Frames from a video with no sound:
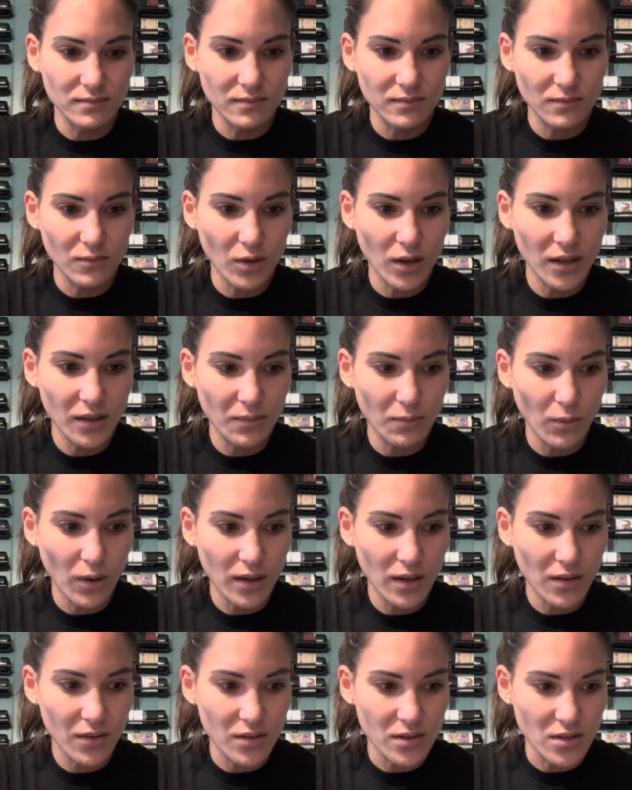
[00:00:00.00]

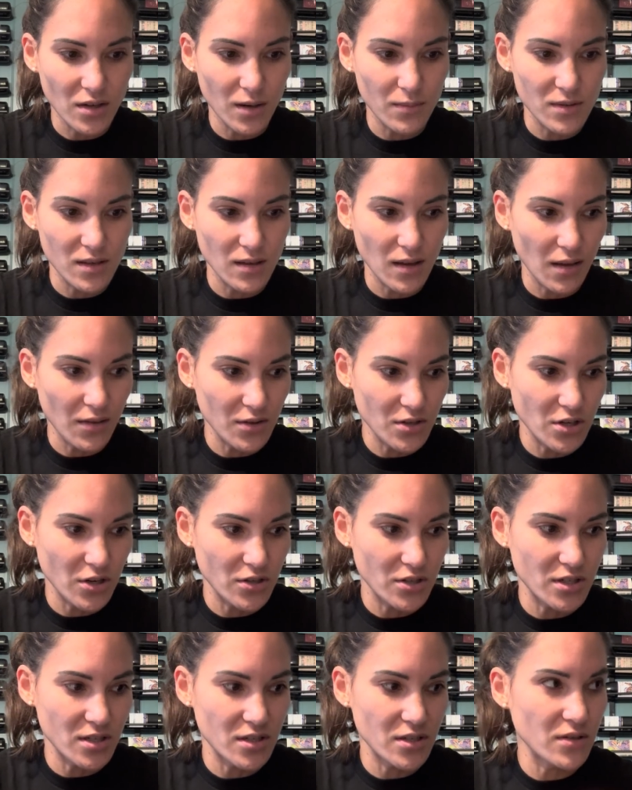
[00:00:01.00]
what other terms do other
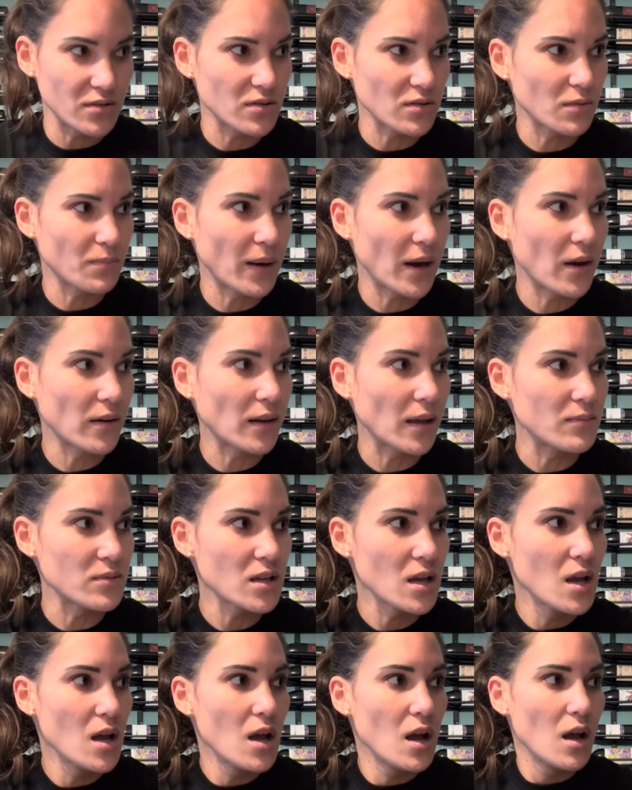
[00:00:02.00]
churches use or paradigms?
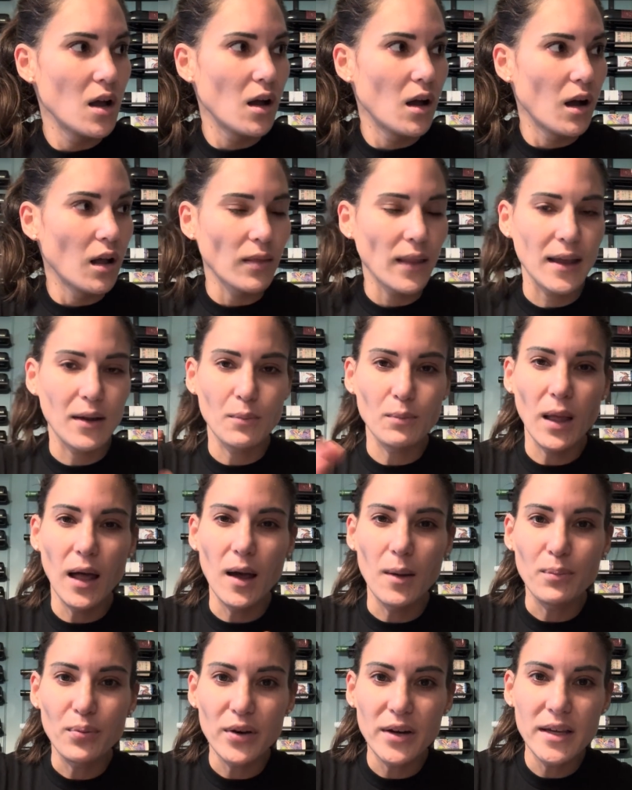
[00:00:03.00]
Like
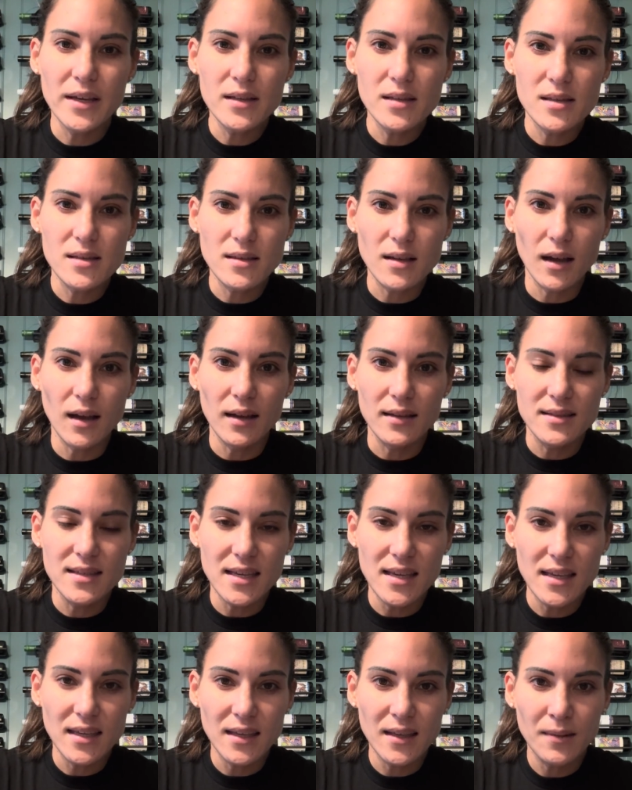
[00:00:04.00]
priest,
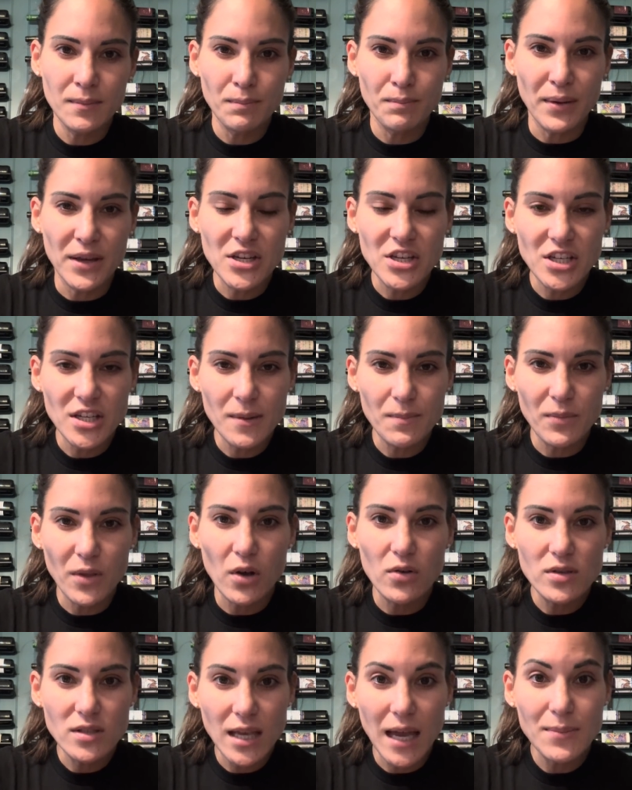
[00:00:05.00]
deacon, bishop,
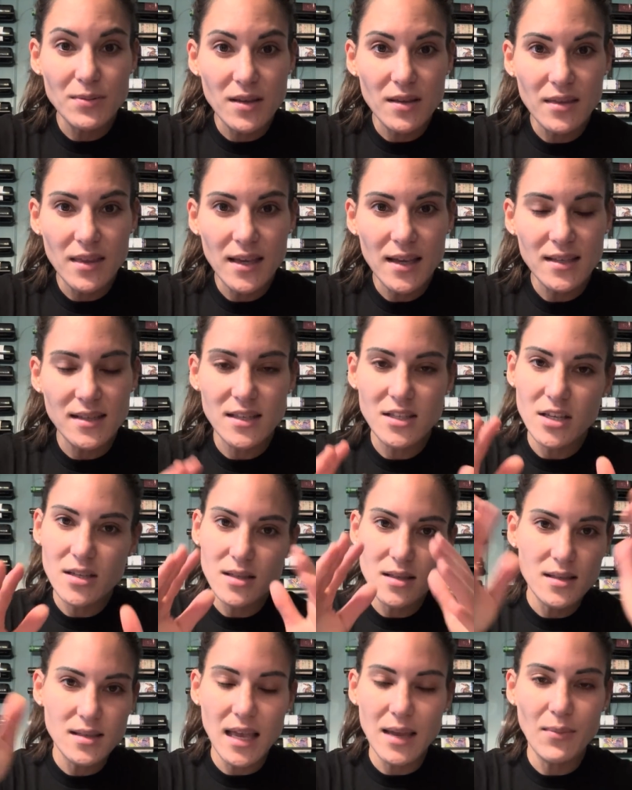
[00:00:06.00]
those types of things. It's
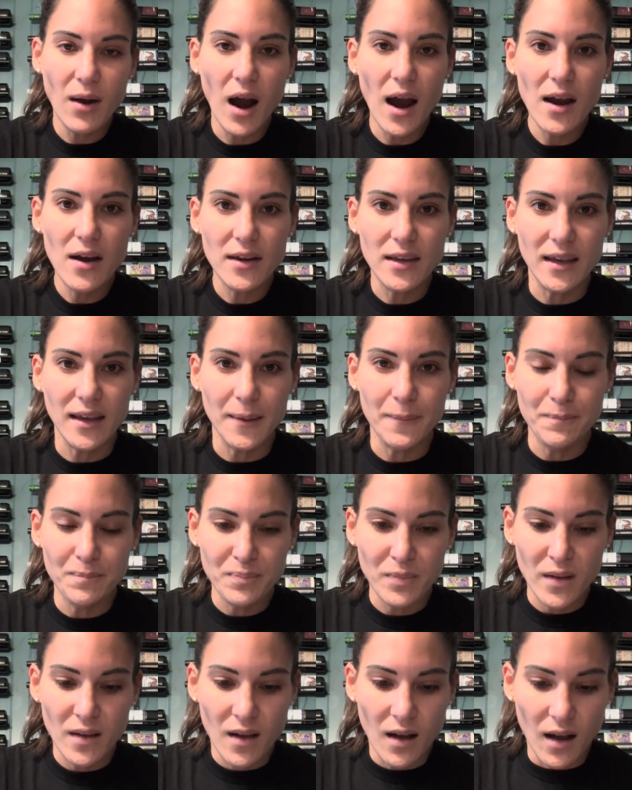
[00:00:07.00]
just the same hierarchy.
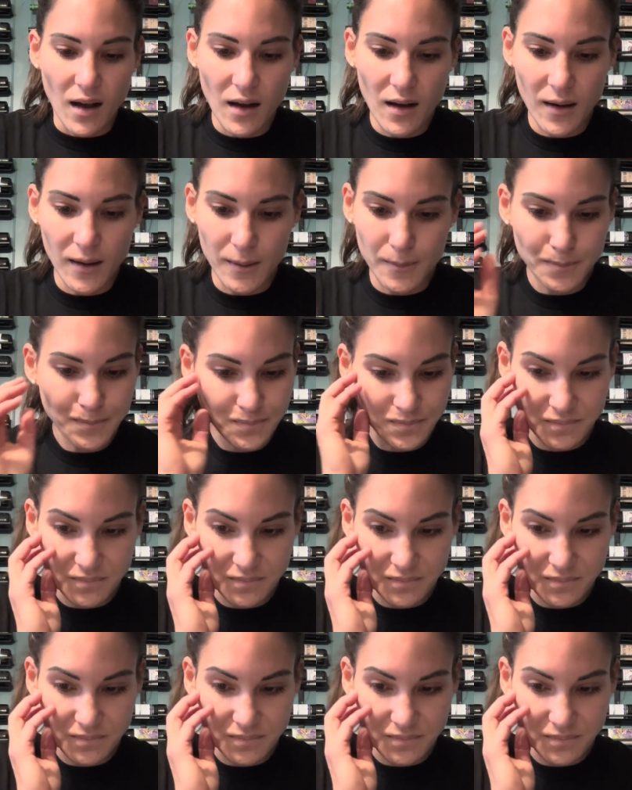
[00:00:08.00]
And